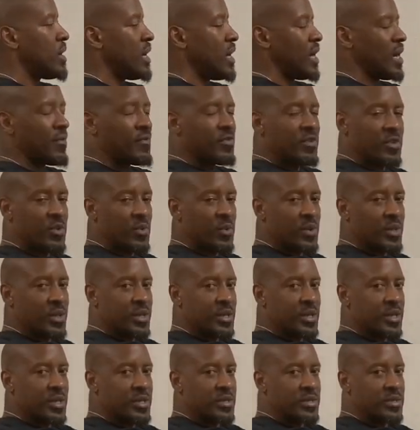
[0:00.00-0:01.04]
After doing
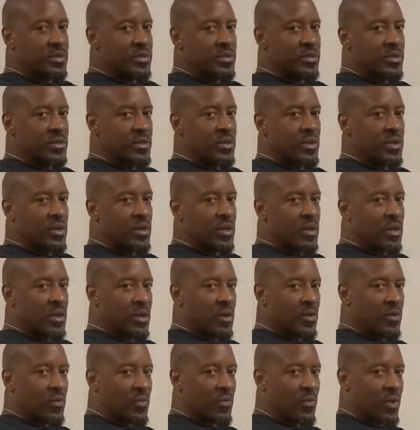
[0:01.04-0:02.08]
this,
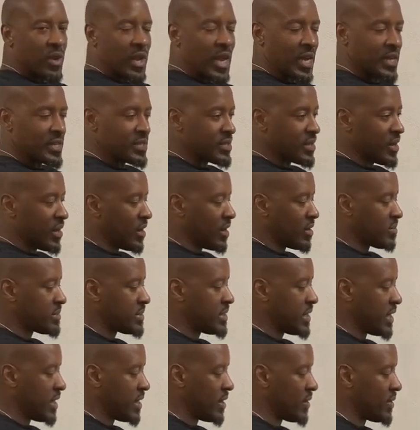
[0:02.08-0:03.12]
relax your arms
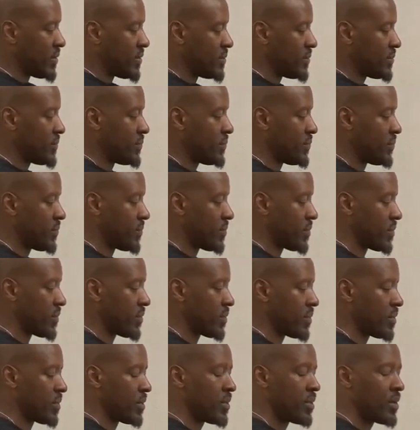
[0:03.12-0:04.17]
down
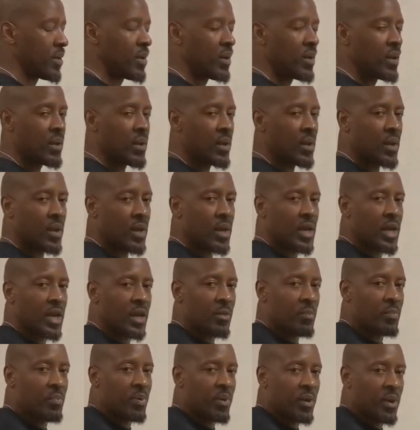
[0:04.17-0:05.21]

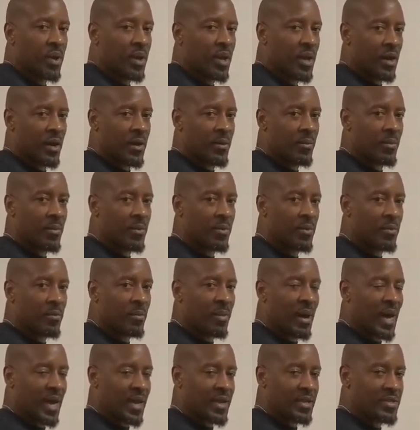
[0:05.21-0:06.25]
and pull up
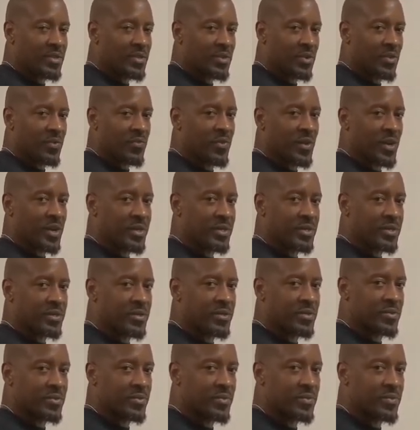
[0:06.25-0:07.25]
back into the fist.